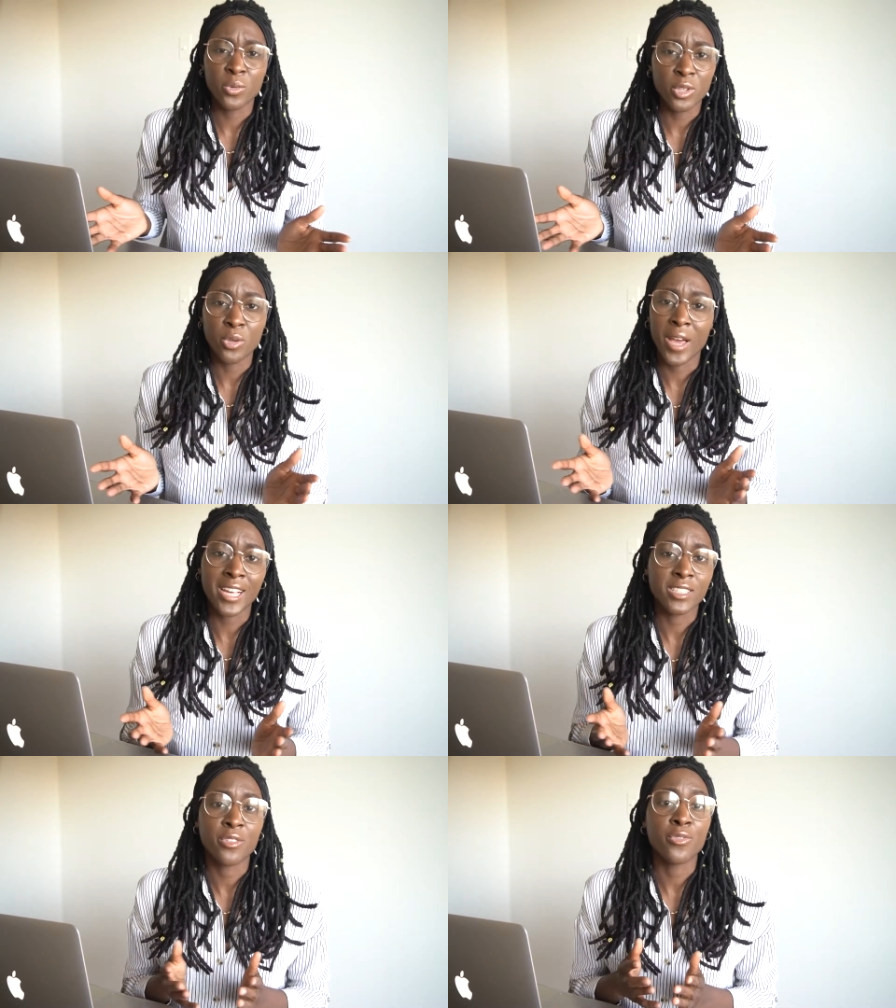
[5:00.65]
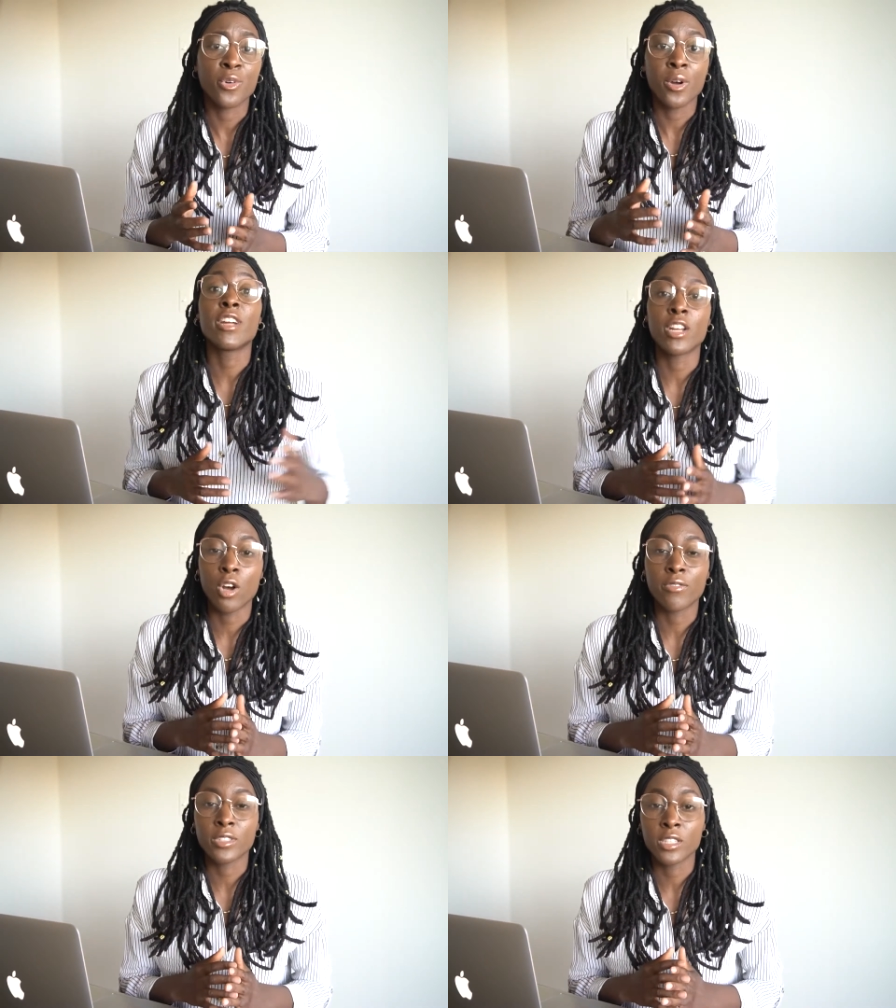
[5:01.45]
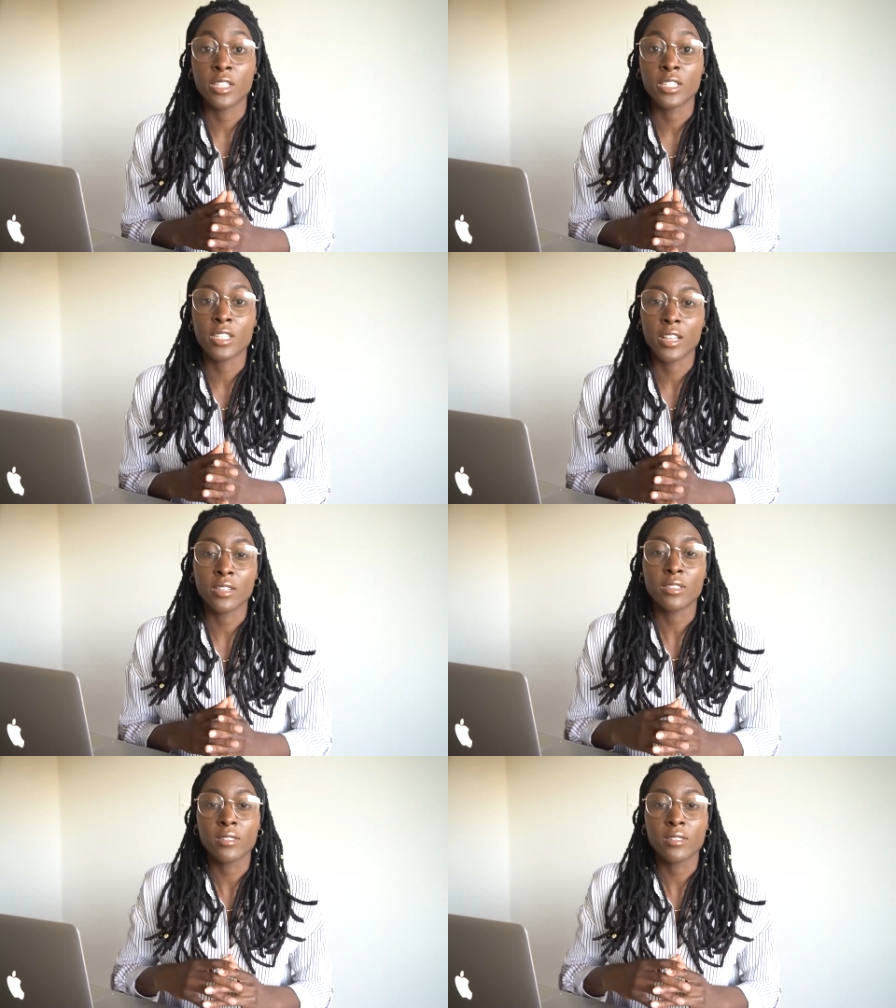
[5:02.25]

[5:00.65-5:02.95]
with you asking asking for written offer to the seller.